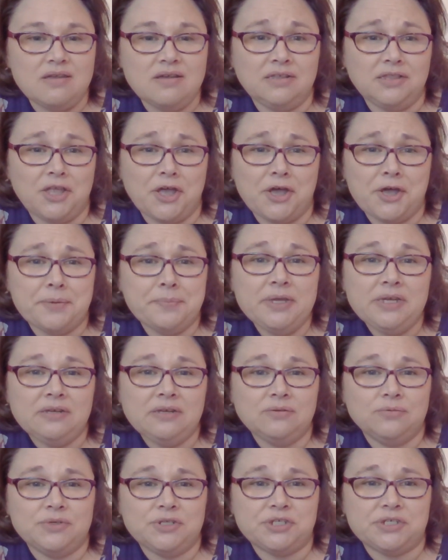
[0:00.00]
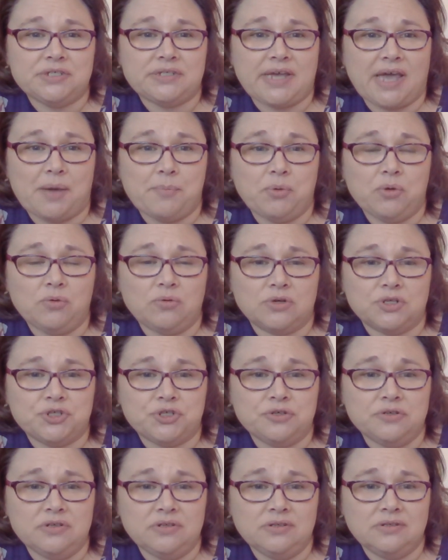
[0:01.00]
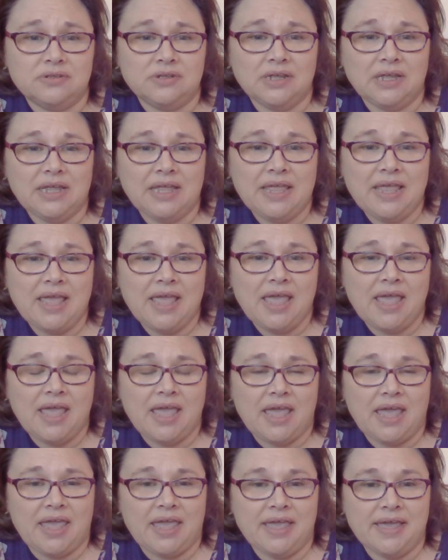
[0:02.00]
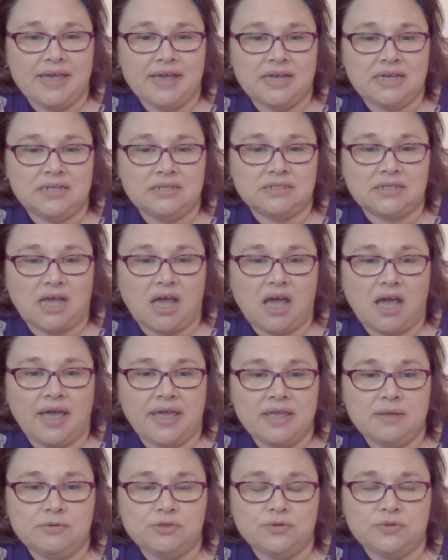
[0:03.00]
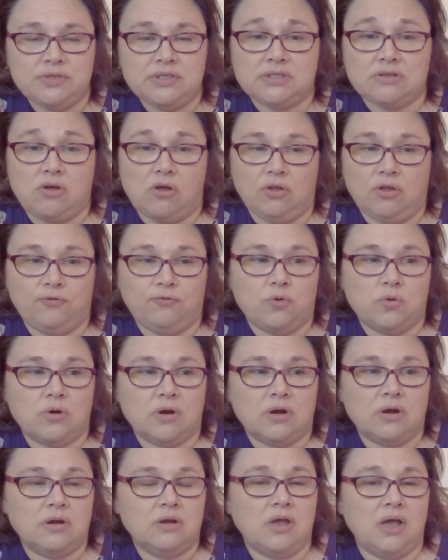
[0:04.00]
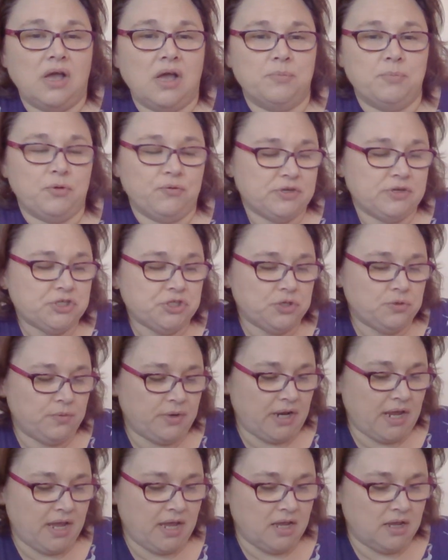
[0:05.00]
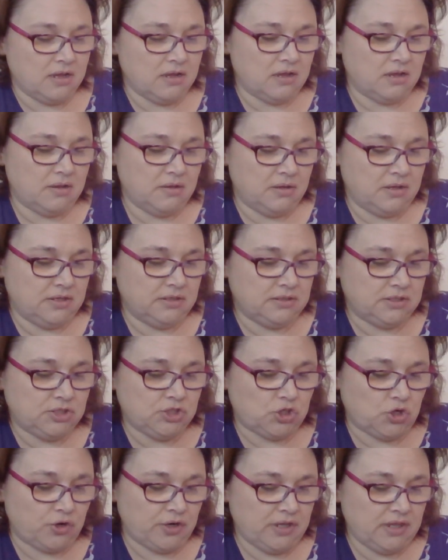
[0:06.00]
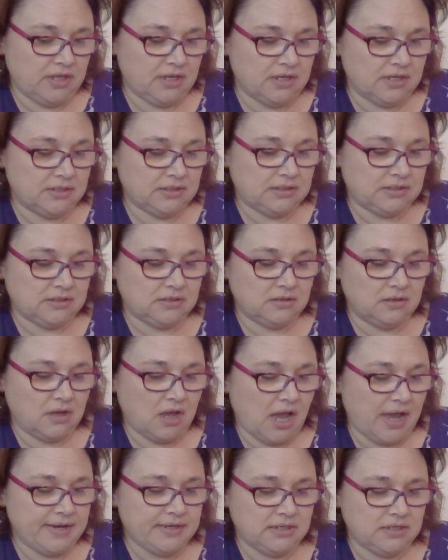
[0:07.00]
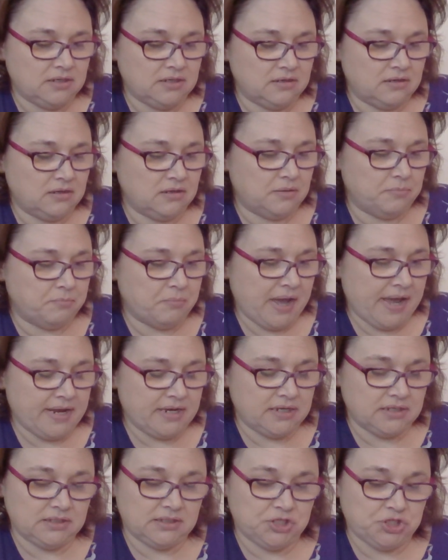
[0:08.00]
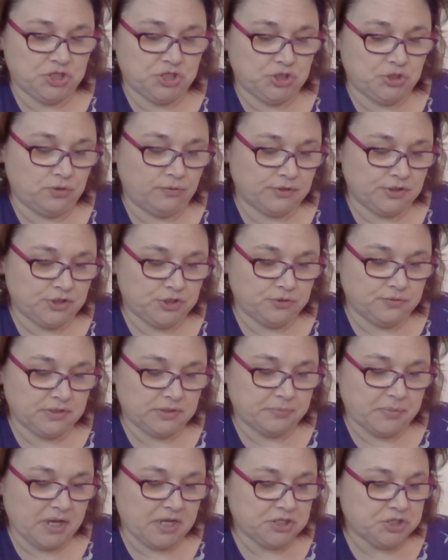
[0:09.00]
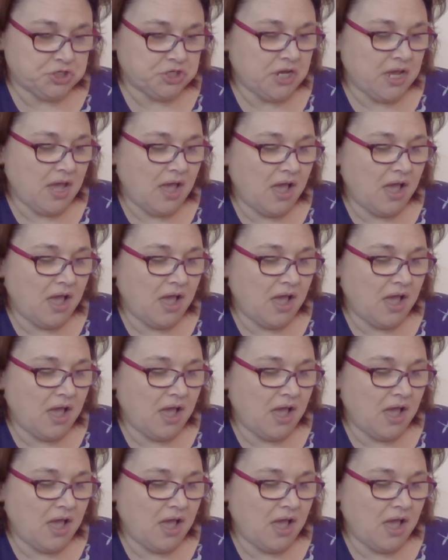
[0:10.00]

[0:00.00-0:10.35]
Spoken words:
Club, which is Apple Orchard. And I am doing this called for. Originally, when I started this, I didn't mind stitching 2/2 as much.